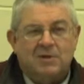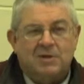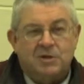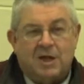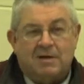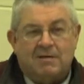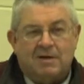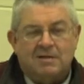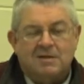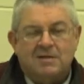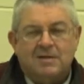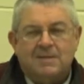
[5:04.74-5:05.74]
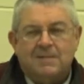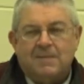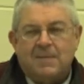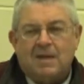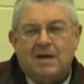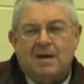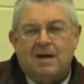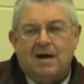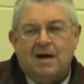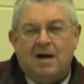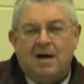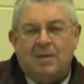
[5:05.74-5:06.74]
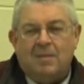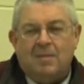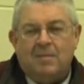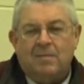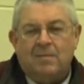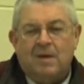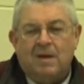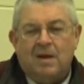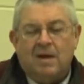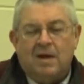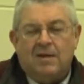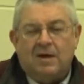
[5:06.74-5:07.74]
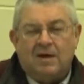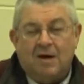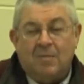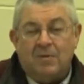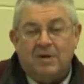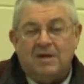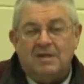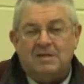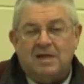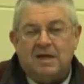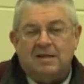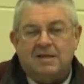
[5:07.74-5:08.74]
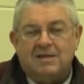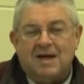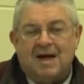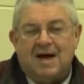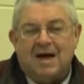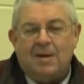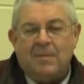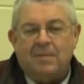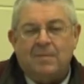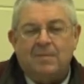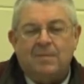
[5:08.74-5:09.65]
to be generous. The companies at the time